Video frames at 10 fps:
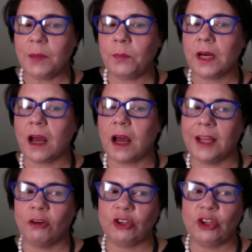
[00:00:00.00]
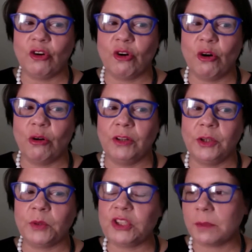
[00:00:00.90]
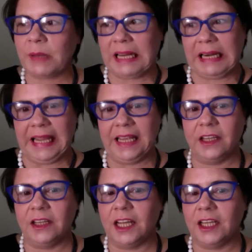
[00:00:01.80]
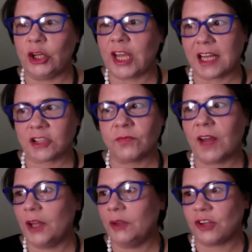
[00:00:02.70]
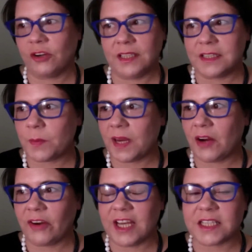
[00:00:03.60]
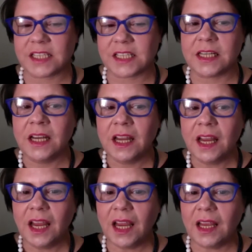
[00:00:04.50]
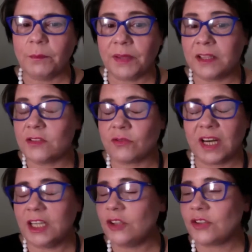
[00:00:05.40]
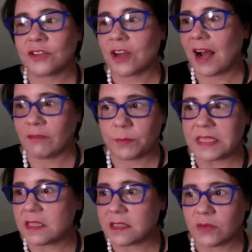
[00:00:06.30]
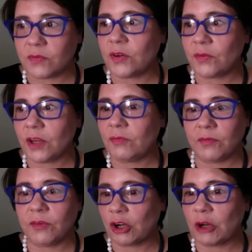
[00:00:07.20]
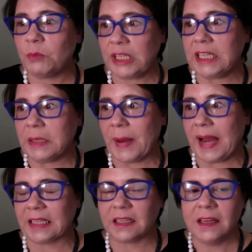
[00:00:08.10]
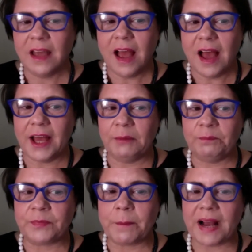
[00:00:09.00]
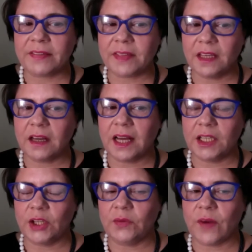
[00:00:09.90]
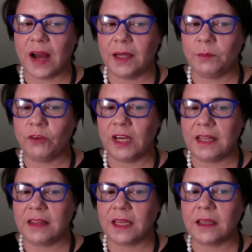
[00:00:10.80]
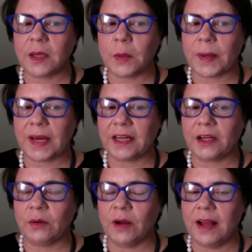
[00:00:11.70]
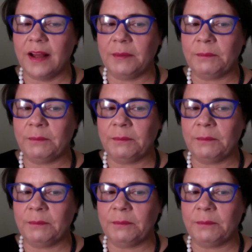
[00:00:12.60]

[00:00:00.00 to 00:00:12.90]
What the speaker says: keeping an eye on your budget planning and your cash flow during this period, because really you just don't have a business if you've not got money in the bank. But I think kind of I'm really thinking about